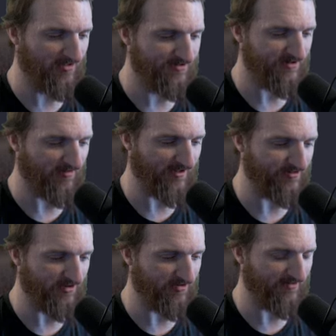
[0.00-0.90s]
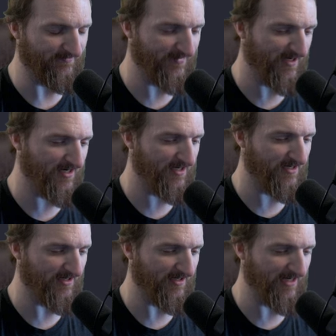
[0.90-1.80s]
So we can do
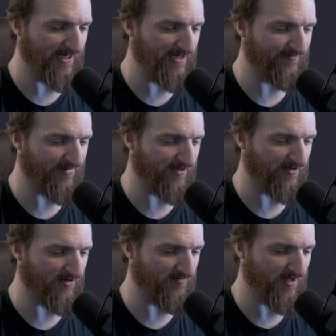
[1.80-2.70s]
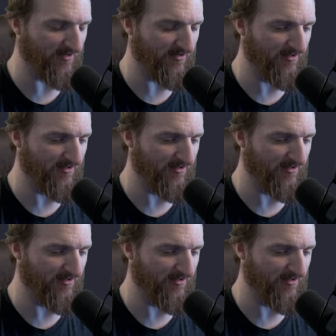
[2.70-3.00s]
config and Vim and